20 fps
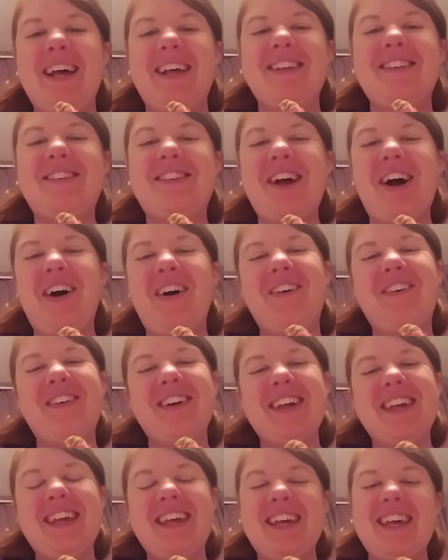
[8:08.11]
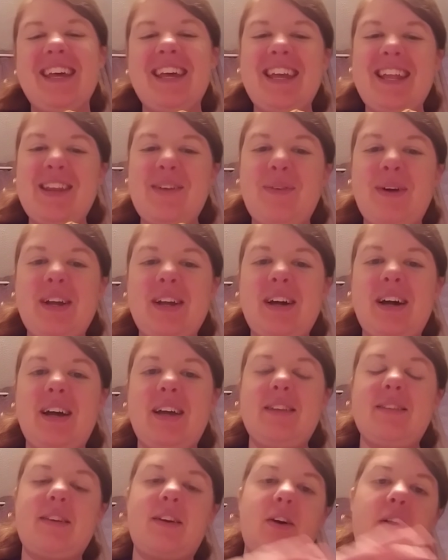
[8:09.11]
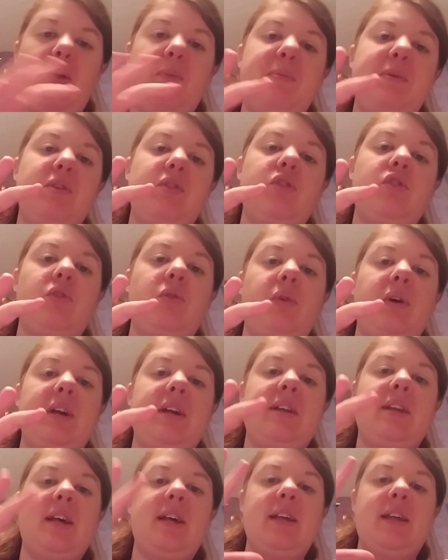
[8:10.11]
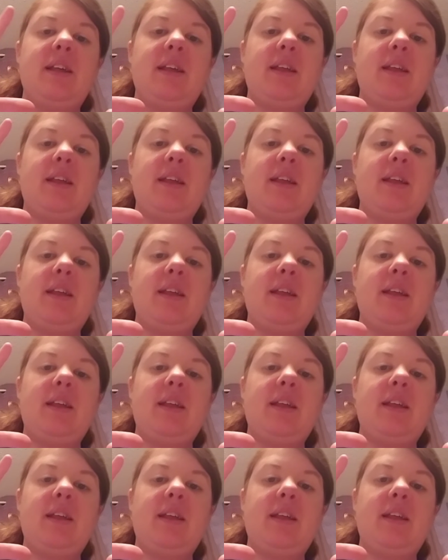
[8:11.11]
So, anyway, guys, I hope you enjoyed.